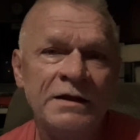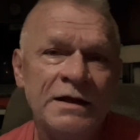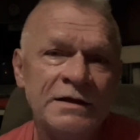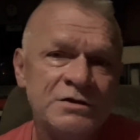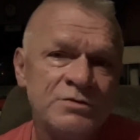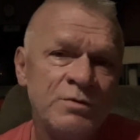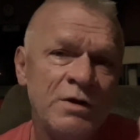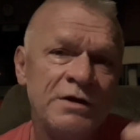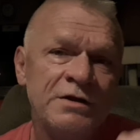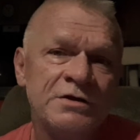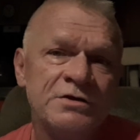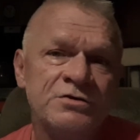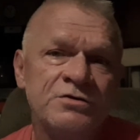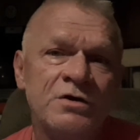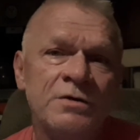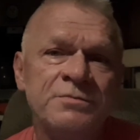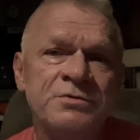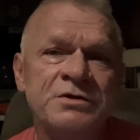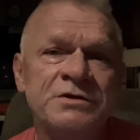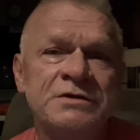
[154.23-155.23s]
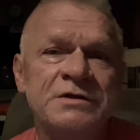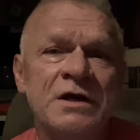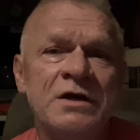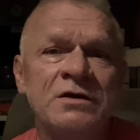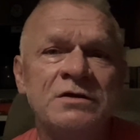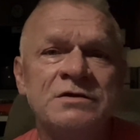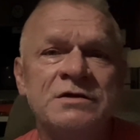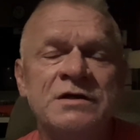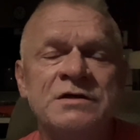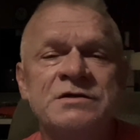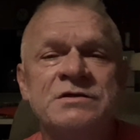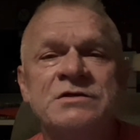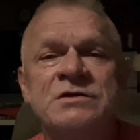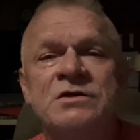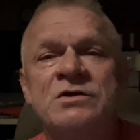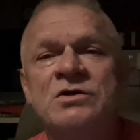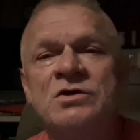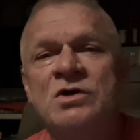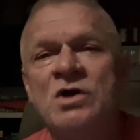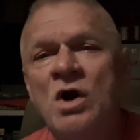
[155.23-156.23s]
That's why the scripture tells us
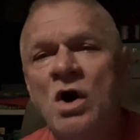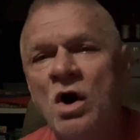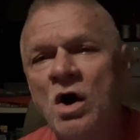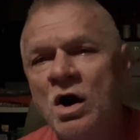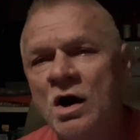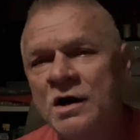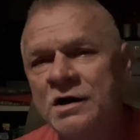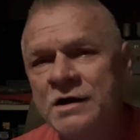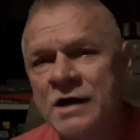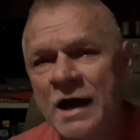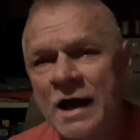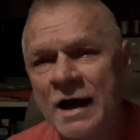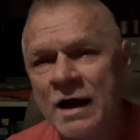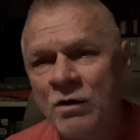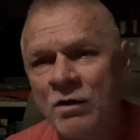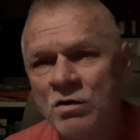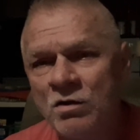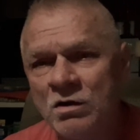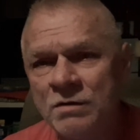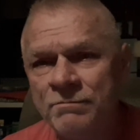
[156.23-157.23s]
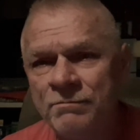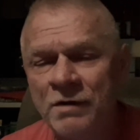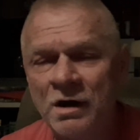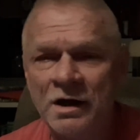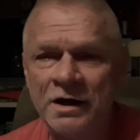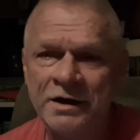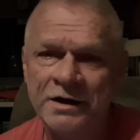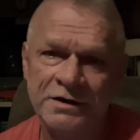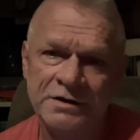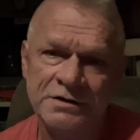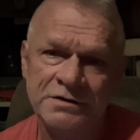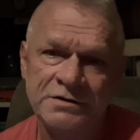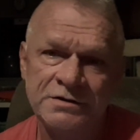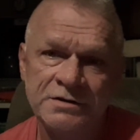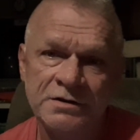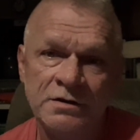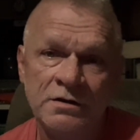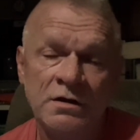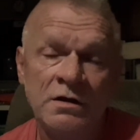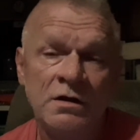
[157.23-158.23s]
to guard our
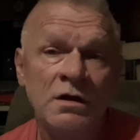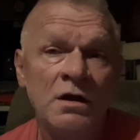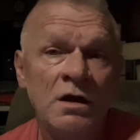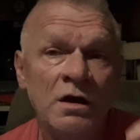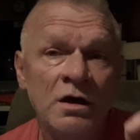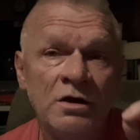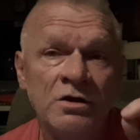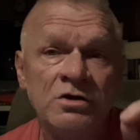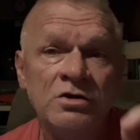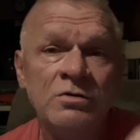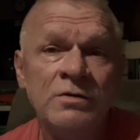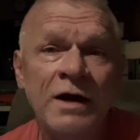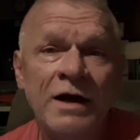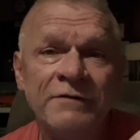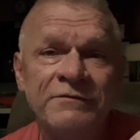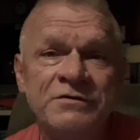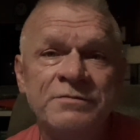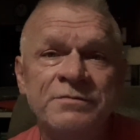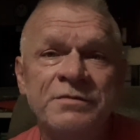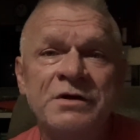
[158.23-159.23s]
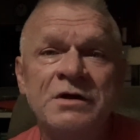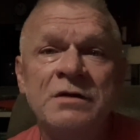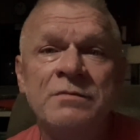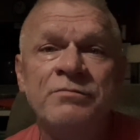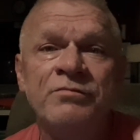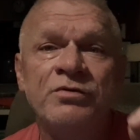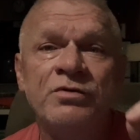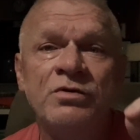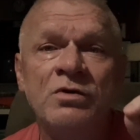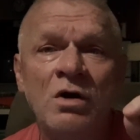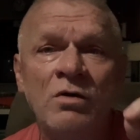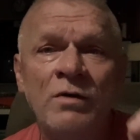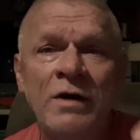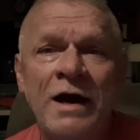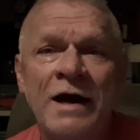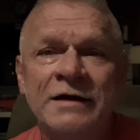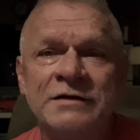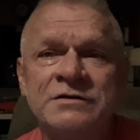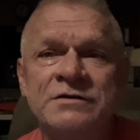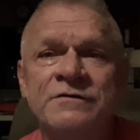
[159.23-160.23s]
minds. You have to be
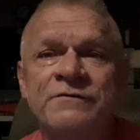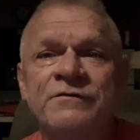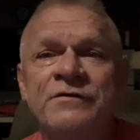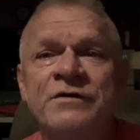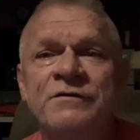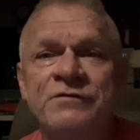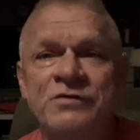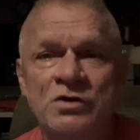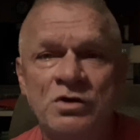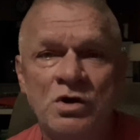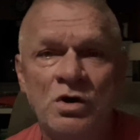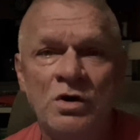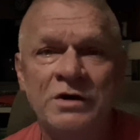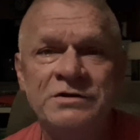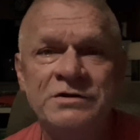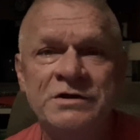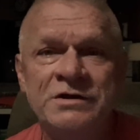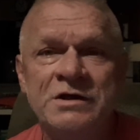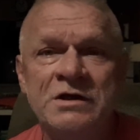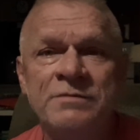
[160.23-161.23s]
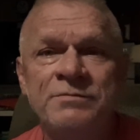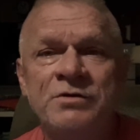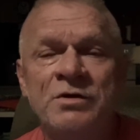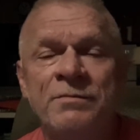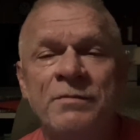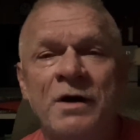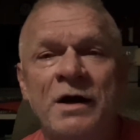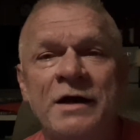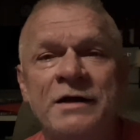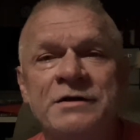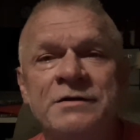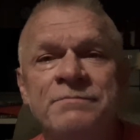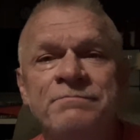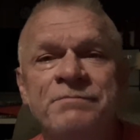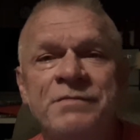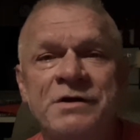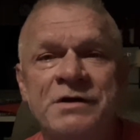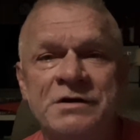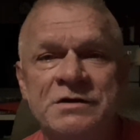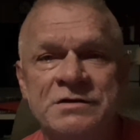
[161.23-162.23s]
proactive if you're going to keep your mind in
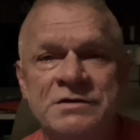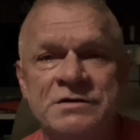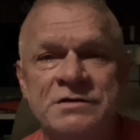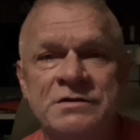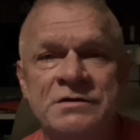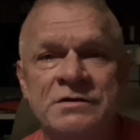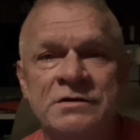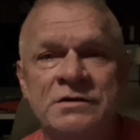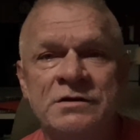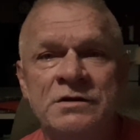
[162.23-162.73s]
peace.